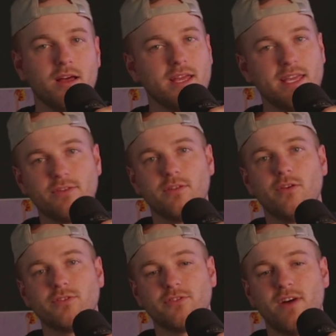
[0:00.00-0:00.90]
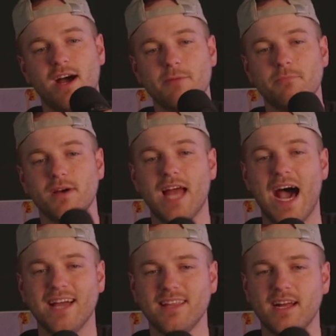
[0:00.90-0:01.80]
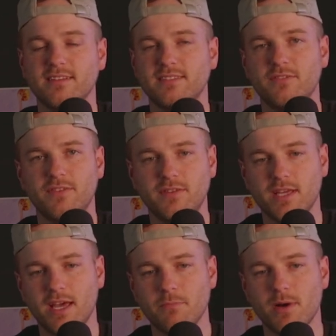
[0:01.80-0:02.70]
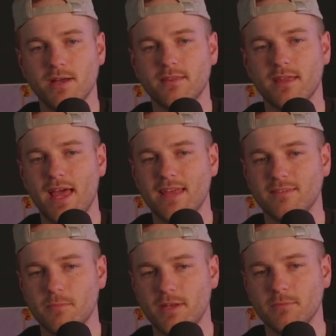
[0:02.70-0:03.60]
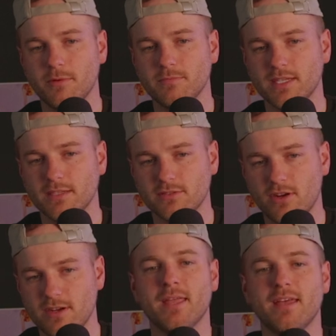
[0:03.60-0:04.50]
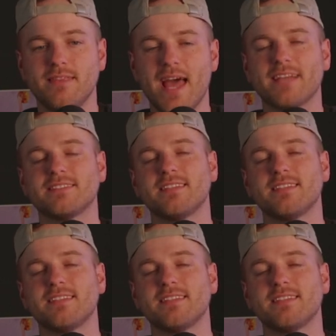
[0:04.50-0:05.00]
Either of those are fine, but I like to see 50K a month as a minimum to get started. Next,